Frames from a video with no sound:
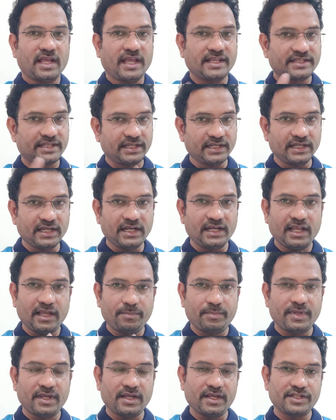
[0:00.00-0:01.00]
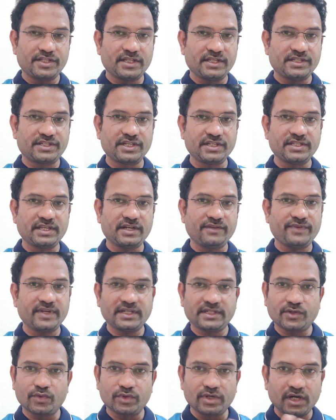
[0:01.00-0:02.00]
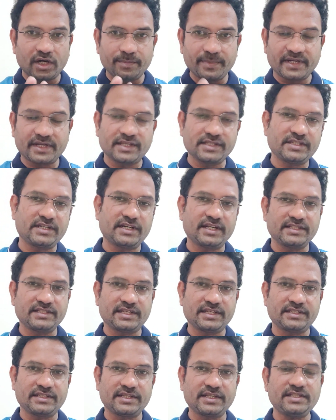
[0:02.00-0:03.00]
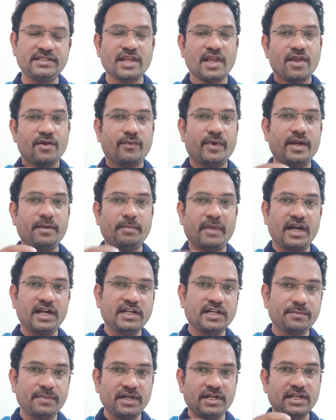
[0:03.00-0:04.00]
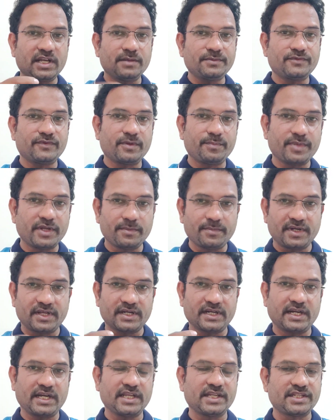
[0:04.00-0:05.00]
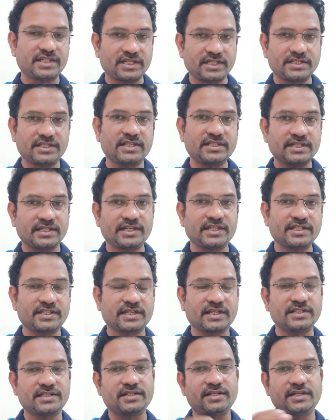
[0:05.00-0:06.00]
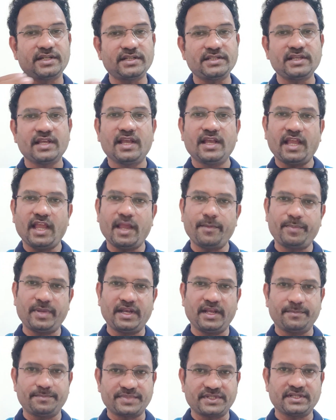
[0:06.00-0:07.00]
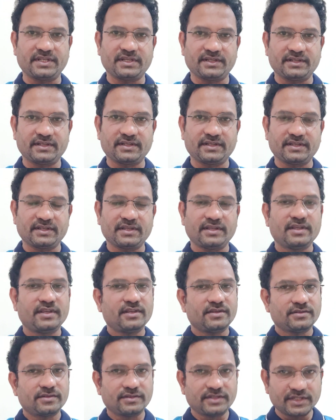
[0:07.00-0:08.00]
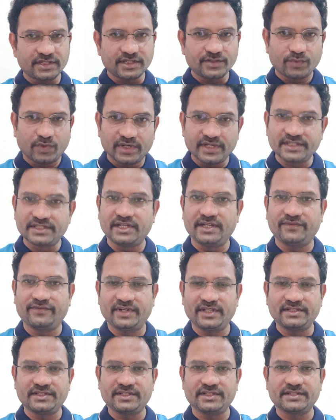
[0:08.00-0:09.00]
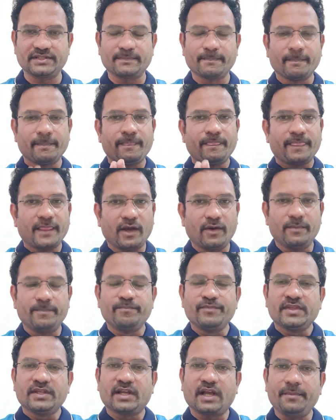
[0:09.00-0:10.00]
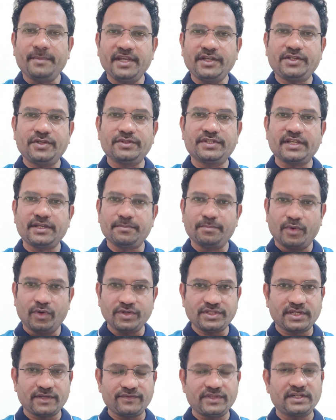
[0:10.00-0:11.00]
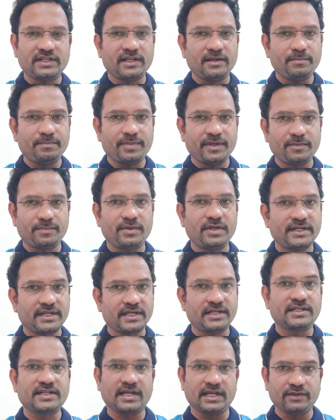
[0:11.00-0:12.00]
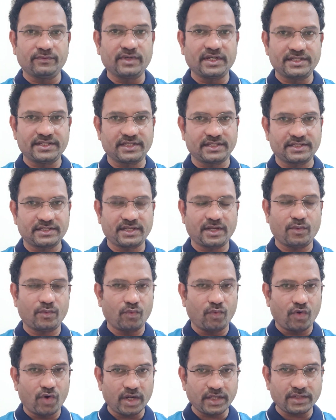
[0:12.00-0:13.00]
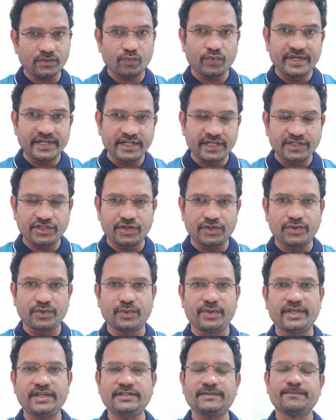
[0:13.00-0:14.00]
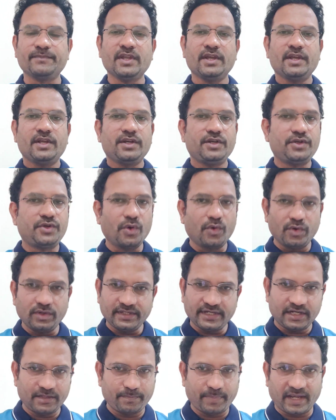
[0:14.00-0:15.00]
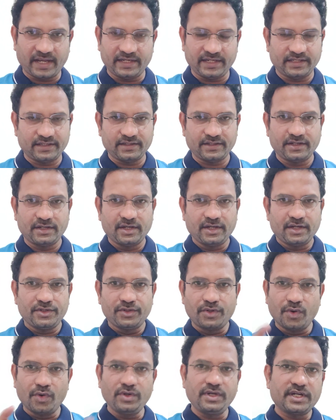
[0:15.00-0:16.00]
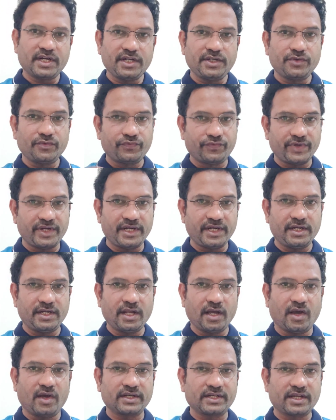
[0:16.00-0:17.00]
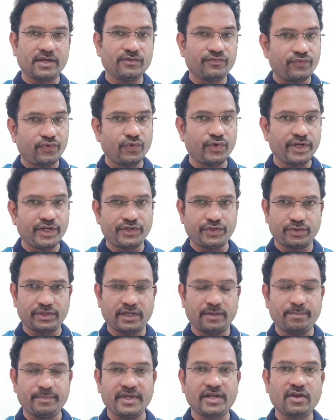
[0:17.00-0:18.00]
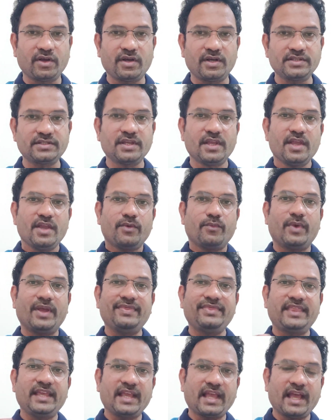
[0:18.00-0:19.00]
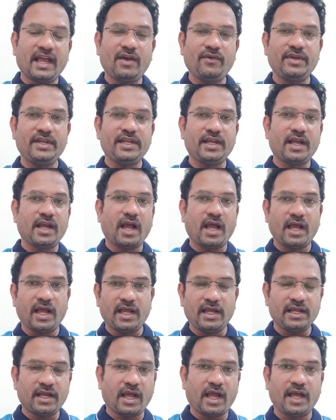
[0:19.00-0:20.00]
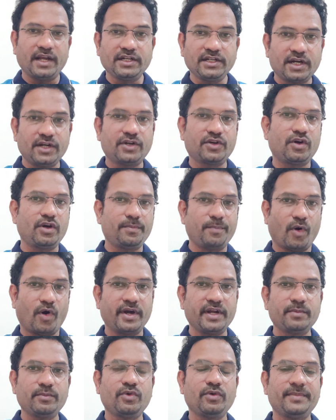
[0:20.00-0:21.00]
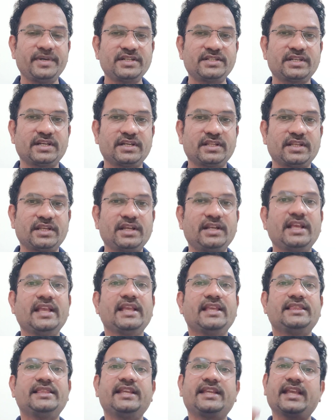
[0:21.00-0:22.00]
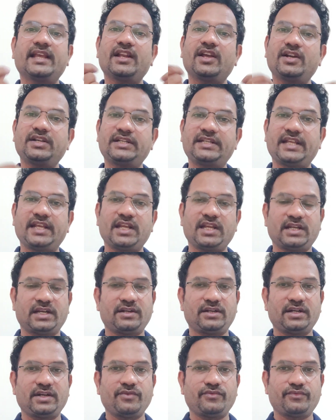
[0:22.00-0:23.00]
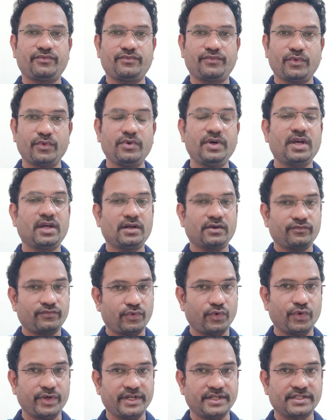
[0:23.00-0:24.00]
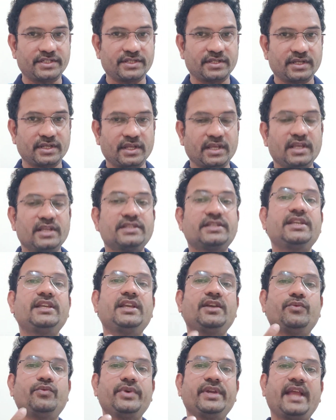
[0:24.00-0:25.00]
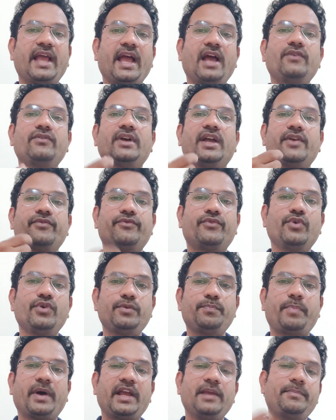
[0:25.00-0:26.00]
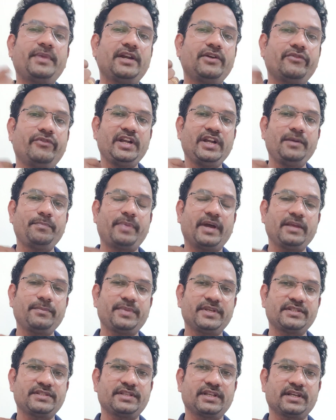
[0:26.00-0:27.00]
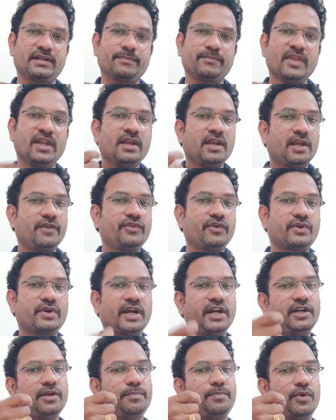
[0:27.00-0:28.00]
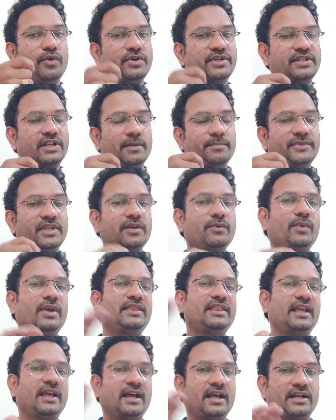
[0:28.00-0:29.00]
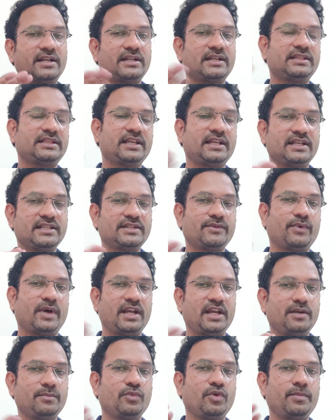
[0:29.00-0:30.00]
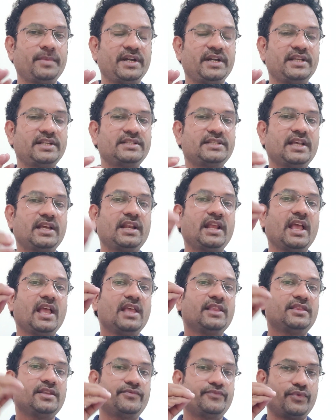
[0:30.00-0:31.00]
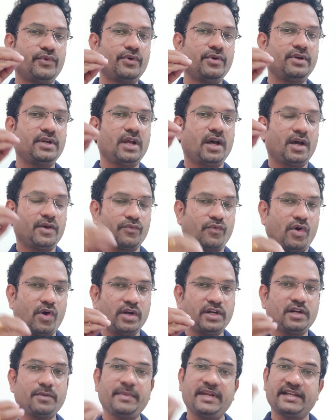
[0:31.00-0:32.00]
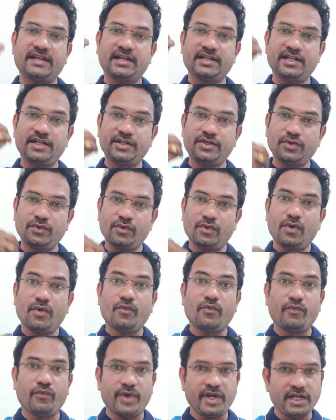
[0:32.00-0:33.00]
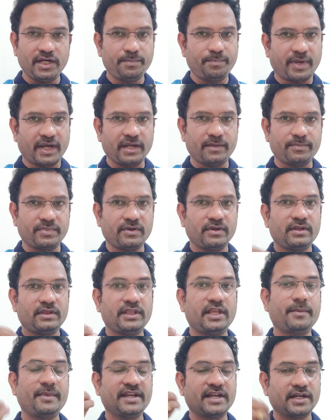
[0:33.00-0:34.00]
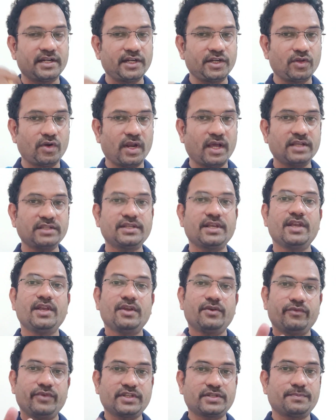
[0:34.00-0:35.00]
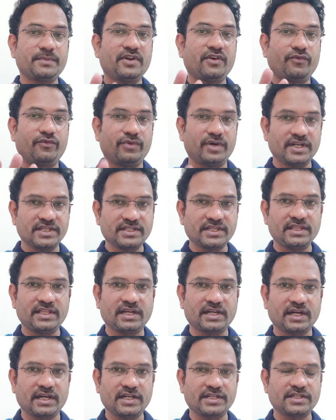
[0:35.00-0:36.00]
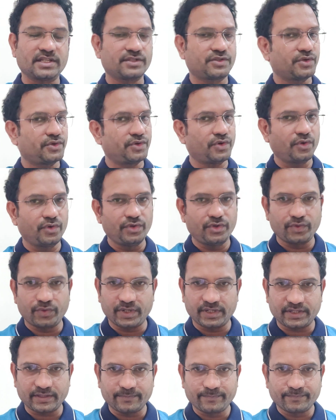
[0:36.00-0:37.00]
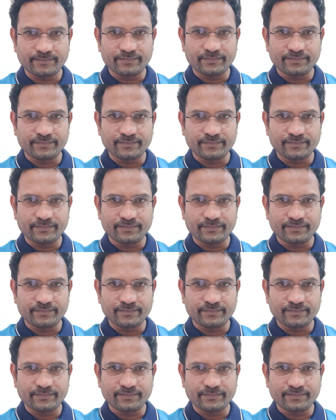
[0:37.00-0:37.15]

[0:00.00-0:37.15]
A single seizure effect could not be considered as disease. When multiple times when people are getting seizures, it is considered as epilepsy. So this is what is the difference is. Now, coming to see, most of the time people get convulsions. Now, what we need to do is don't get panic. Don't try to feed or give fluid to them, because when they have uncontrolled body movements are there, they cannot take food or fluids. See, we have a food pipe windpipe is there. If you try to put something when there is a violent movement is there, the food or water may get into windpipe. They may get into lungs, which will worsen the condition. So don't do it.